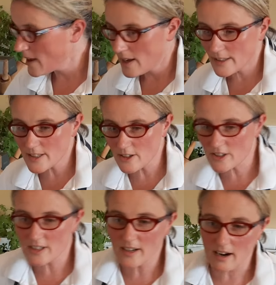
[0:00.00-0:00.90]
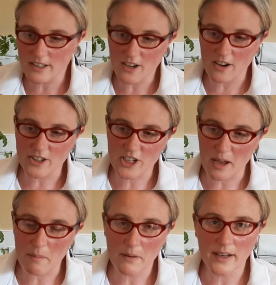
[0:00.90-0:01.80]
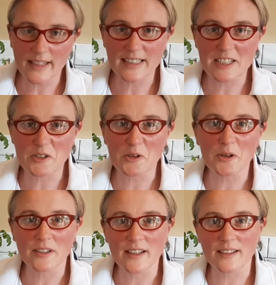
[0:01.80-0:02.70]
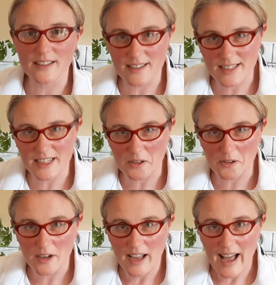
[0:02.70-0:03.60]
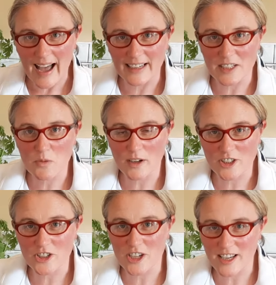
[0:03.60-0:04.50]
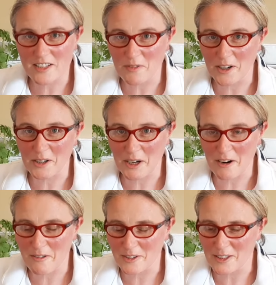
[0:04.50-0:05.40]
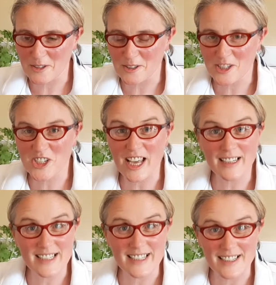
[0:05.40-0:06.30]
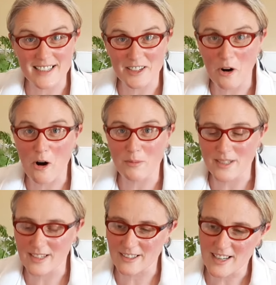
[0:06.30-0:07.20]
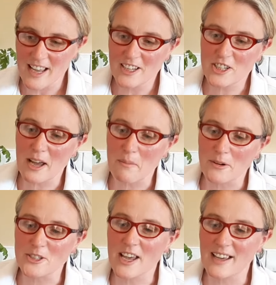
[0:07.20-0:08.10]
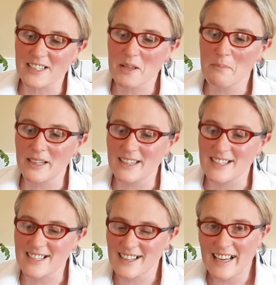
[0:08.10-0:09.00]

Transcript: that's our dog Shep letting us know that he's here and he's watching Jess very carefully, so the jealousy is enormous here. Shep, or Jess, please.